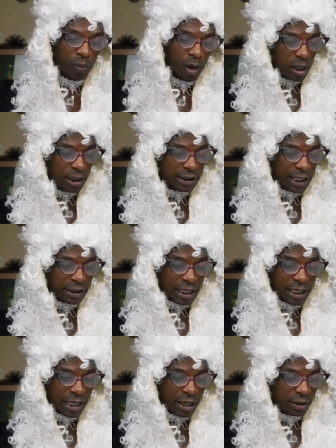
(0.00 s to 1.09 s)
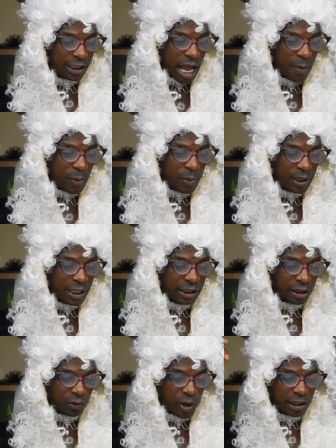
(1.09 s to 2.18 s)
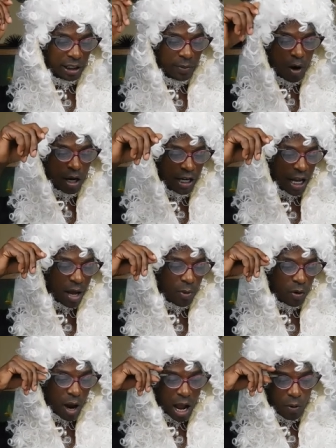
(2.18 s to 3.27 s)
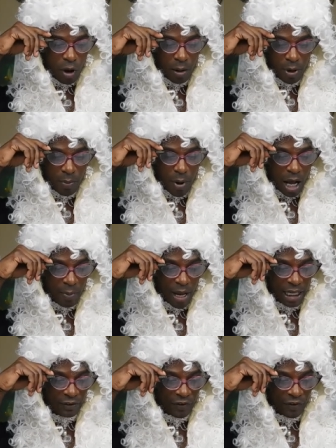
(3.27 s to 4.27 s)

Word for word: Uh, it says out here, Tampa police arrested Mardell Mariah, wannabe a bottom ass